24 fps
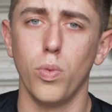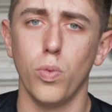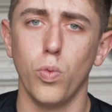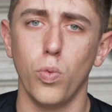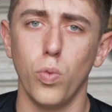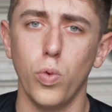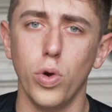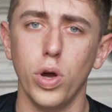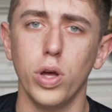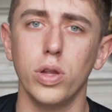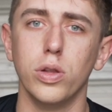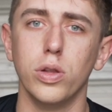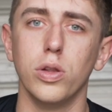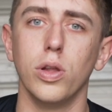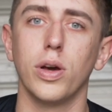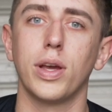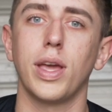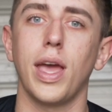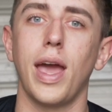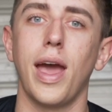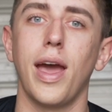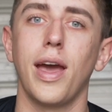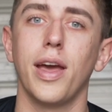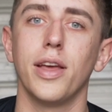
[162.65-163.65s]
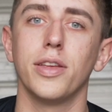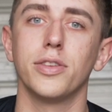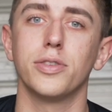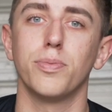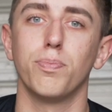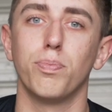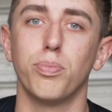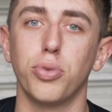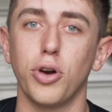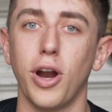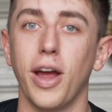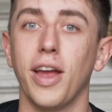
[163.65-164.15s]
wood look as
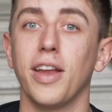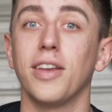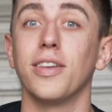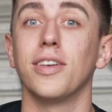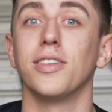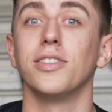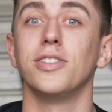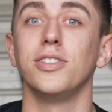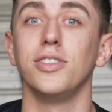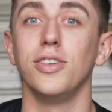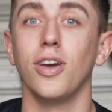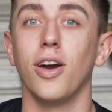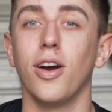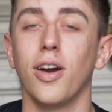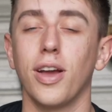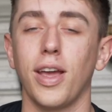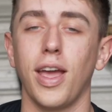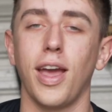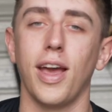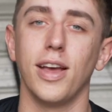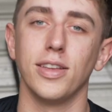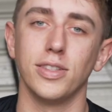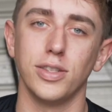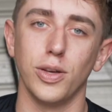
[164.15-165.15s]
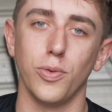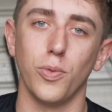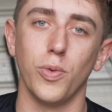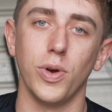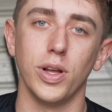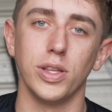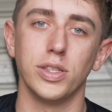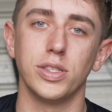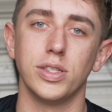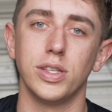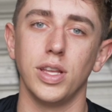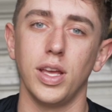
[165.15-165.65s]
bright and as young as it
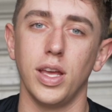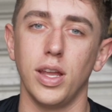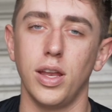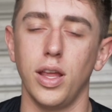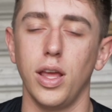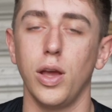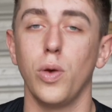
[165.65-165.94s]
once did.